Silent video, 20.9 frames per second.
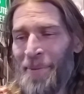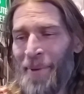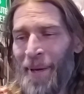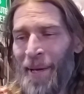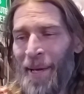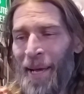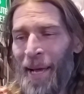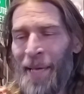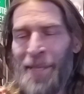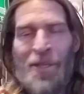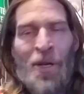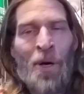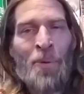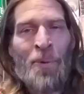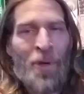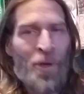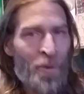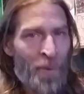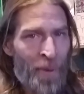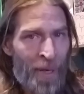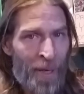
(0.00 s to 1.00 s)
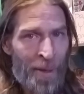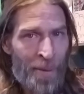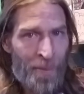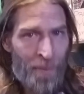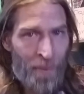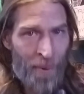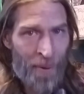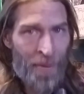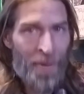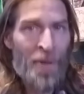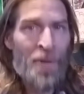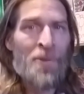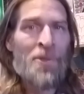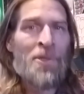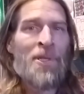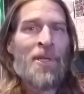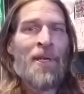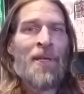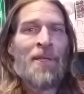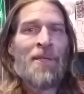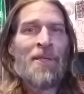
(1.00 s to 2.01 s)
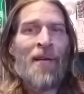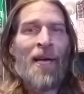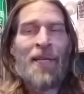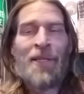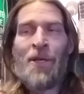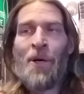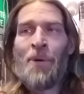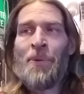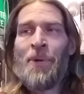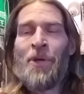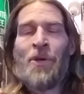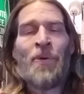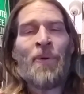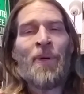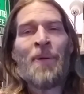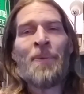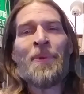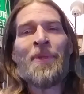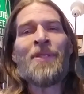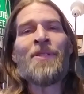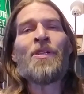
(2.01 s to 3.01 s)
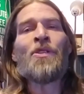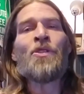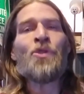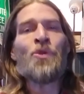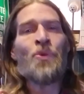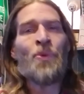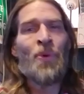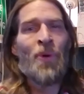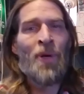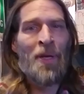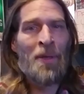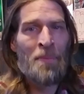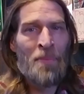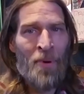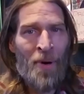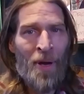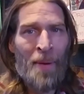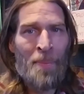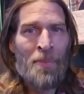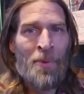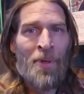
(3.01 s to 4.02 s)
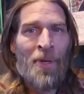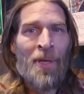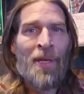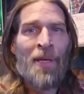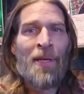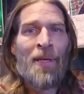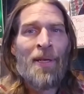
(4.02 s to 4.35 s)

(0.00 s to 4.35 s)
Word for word: I don't agree with those things. I don't agree with destroying property